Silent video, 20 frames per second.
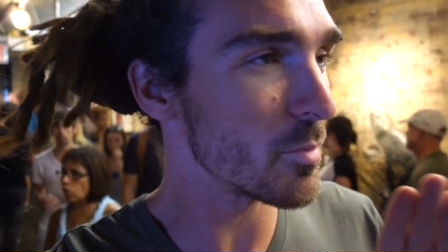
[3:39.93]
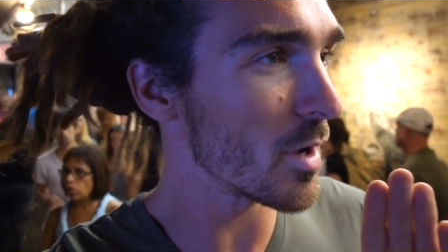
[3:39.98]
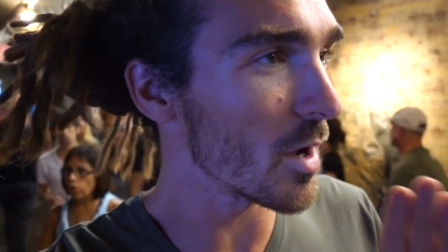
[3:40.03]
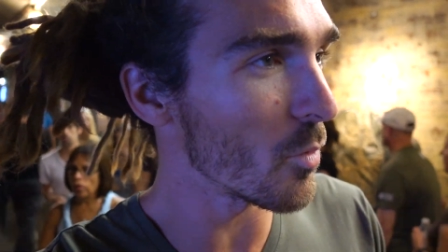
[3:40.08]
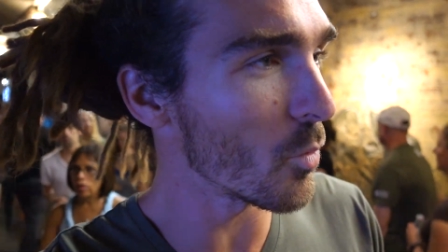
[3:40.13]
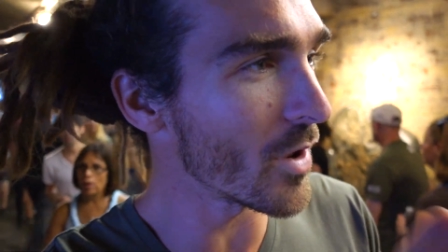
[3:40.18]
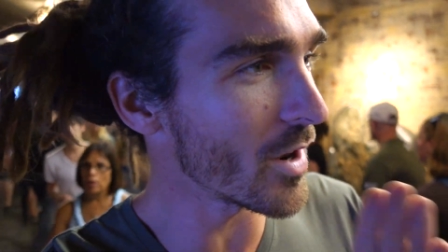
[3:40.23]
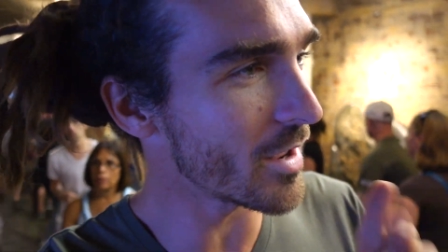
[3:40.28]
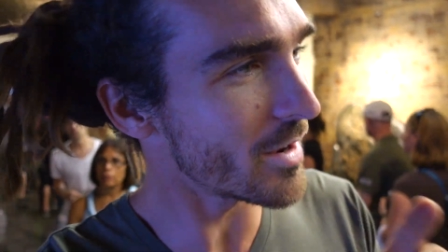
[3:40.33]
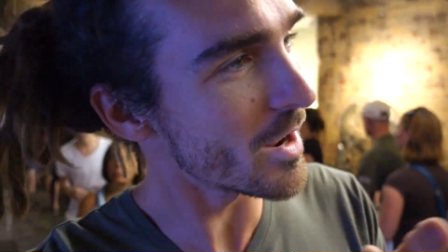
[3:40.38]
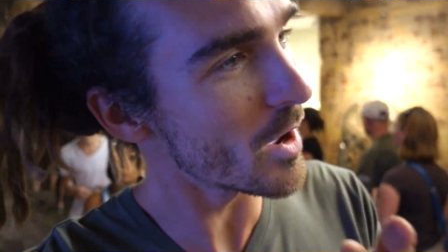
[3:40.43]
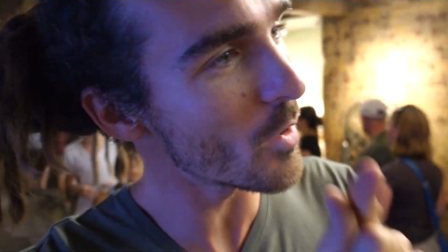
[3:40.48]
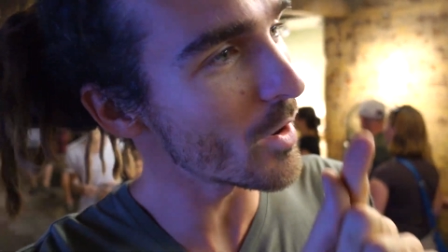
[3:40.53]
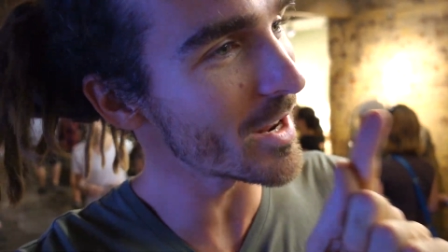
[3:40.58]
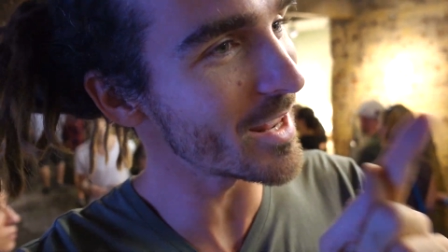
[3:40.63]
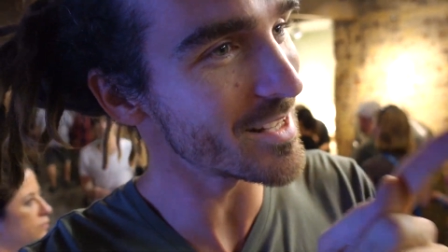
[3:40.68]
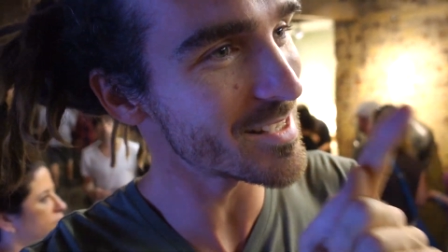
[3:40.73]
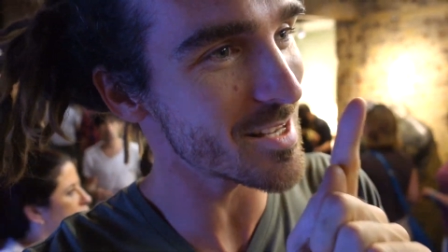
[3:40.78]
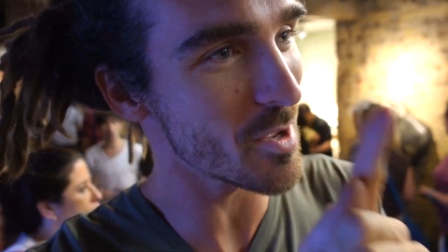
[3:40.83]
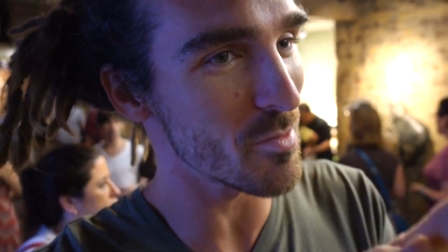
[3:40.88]
but when I know I
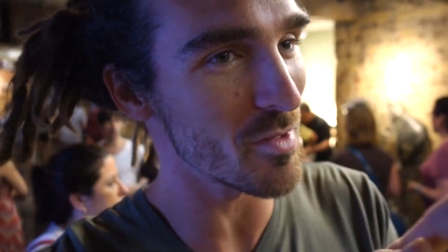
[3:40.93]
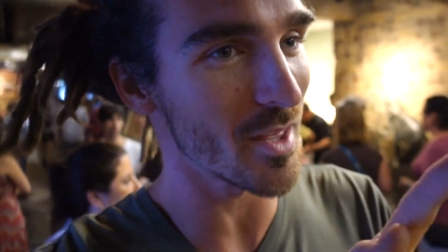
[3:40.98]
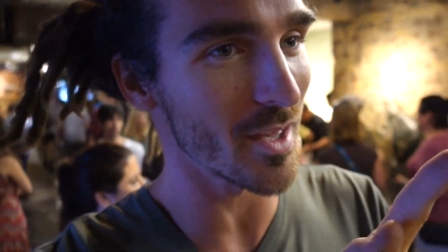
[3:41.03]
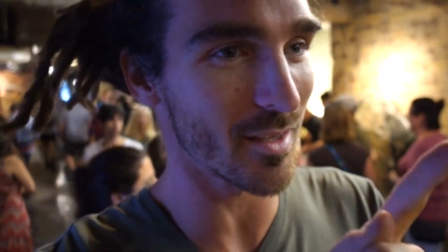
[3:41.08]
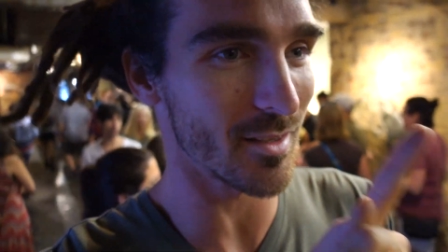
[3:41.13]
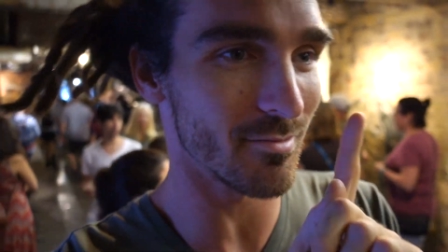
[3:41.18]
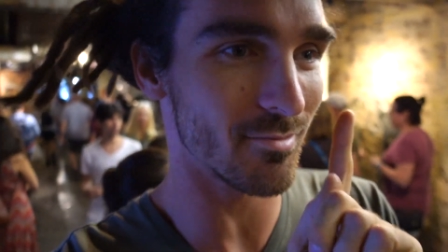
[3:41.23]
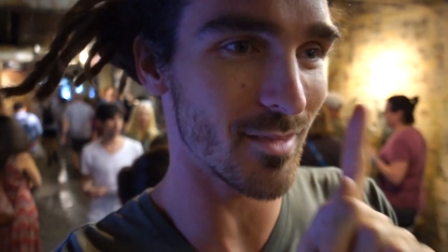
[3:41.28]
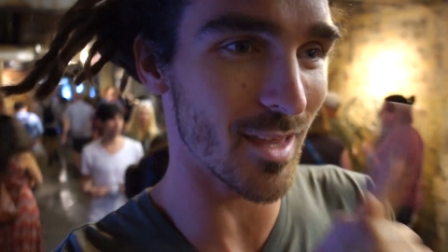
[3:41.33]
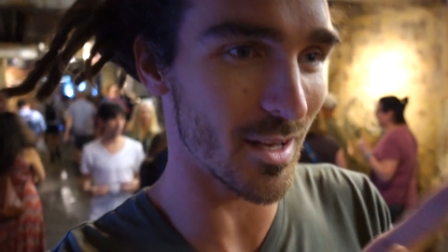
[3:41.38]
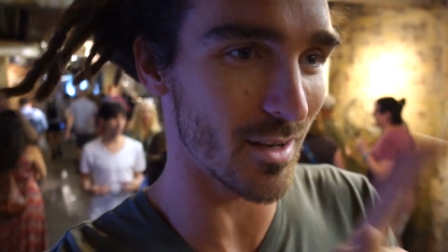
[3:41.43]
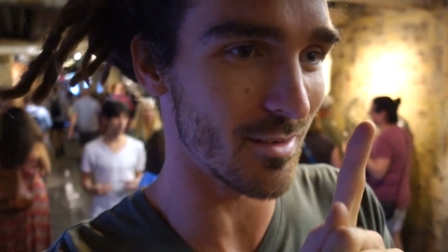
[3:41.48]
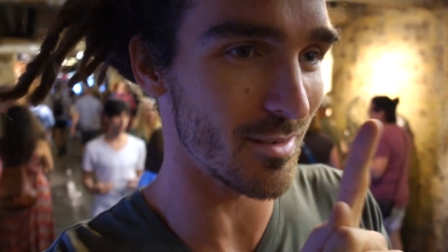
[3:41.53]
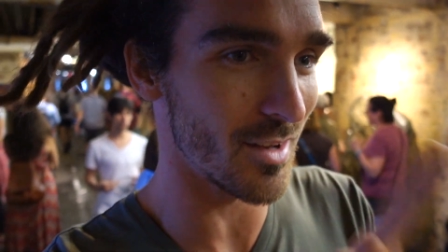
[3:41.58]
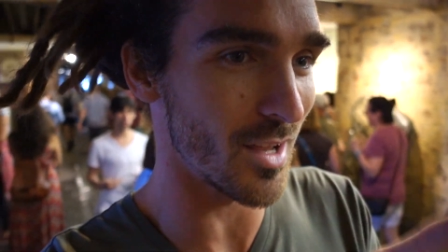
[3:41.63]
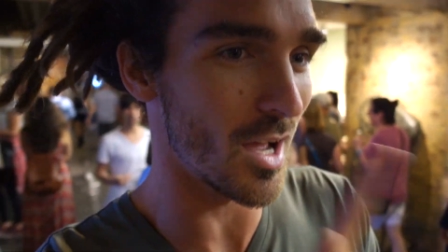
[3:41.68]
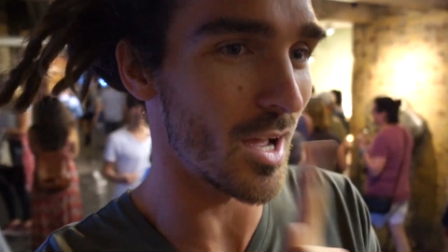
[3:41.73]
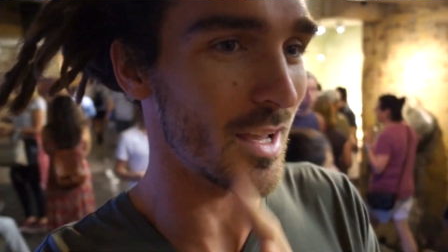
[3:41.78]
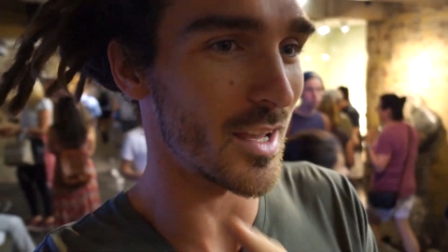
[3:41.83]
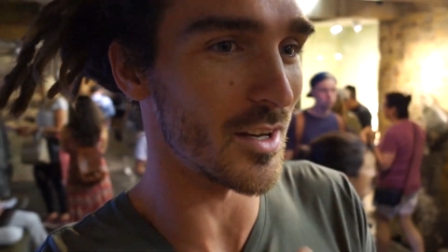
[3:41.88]
need something,
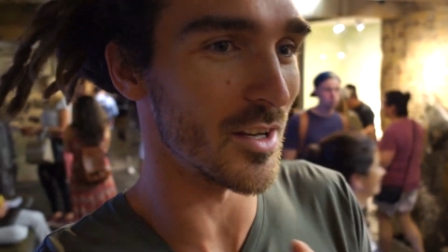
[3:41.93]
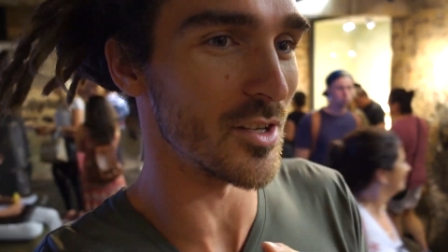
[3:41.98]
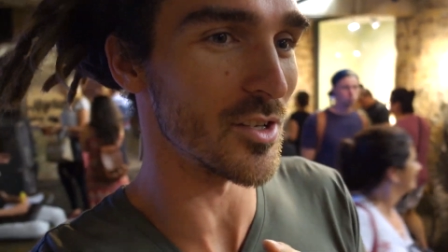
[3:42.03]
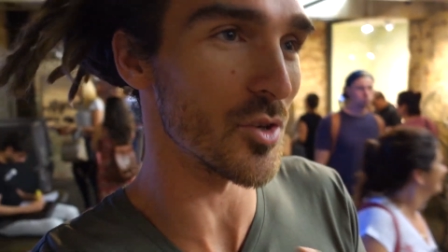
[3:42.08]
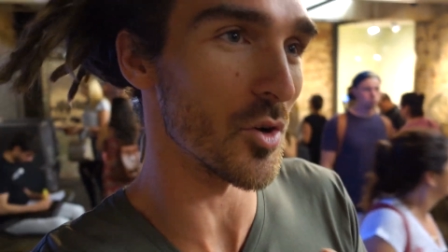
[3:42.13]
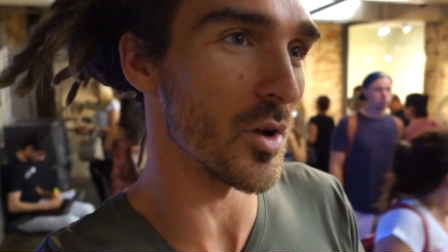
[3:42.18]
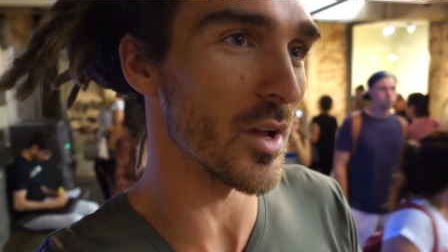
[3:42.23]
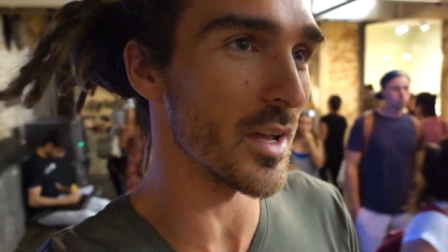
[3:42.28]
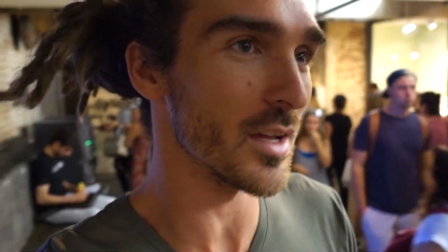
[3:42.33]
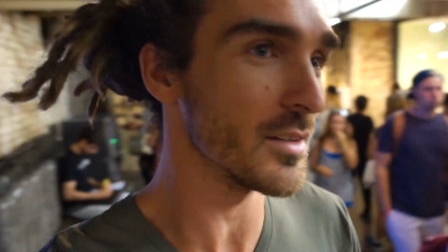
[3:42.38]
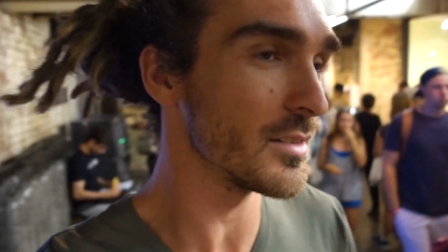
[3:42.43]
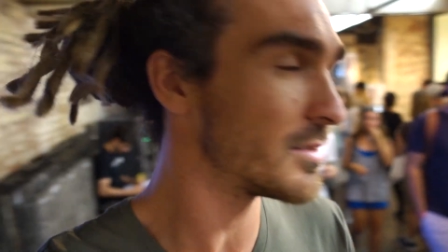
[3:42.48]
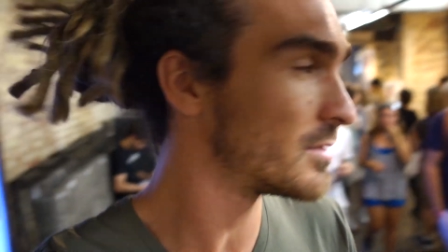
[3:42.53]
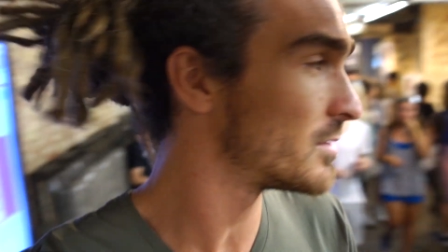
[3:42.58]
then I can enjoy it.